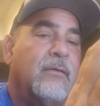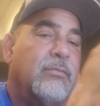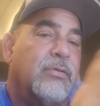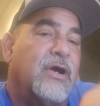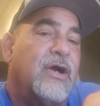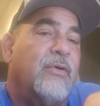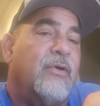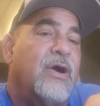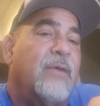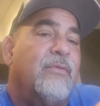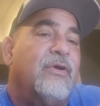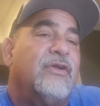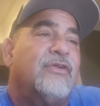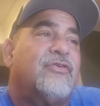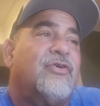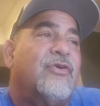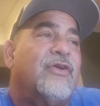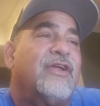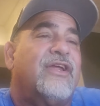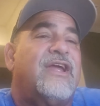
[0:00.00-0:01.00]
Well, anyway, I'm going to
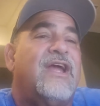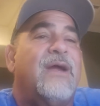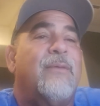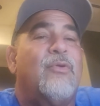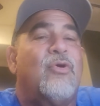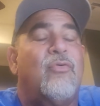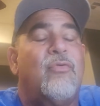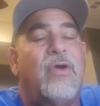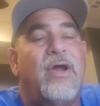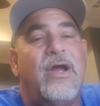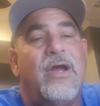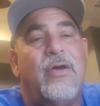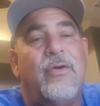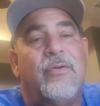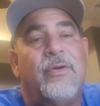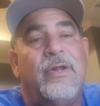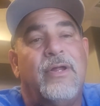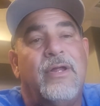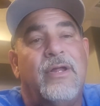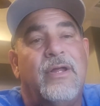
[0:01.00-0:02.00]
turn the camera
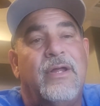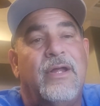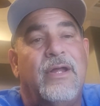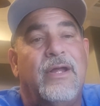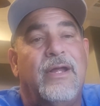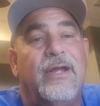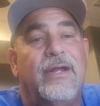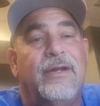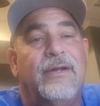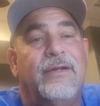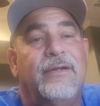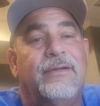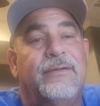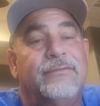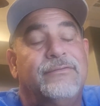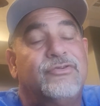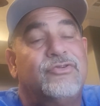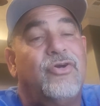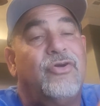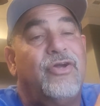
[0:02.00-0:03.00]
around and
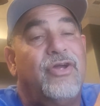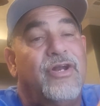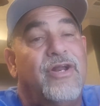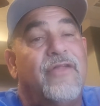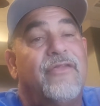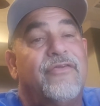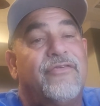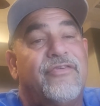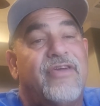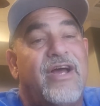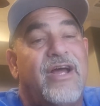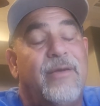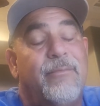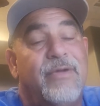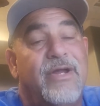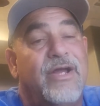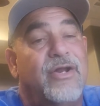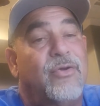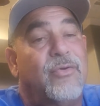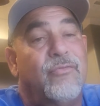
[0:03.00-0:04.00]
show you another side of
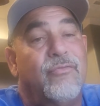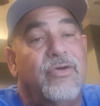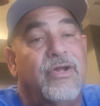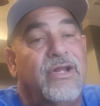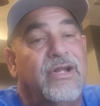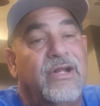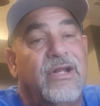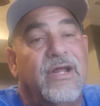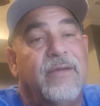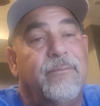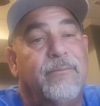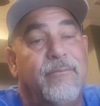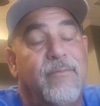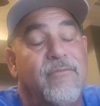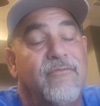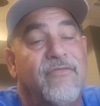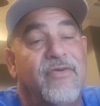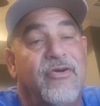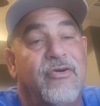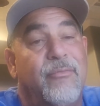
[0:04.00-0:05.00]
me I don't really let
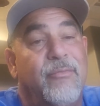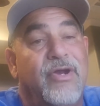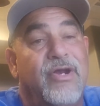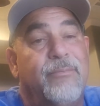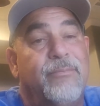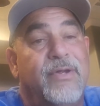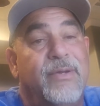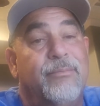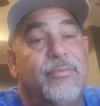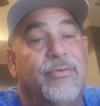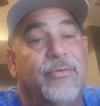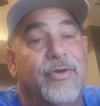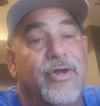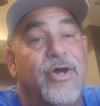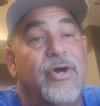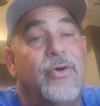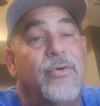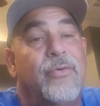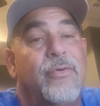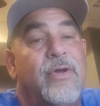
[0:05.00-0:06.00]
very many people
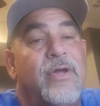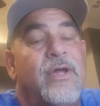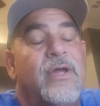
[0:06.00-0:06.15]
know.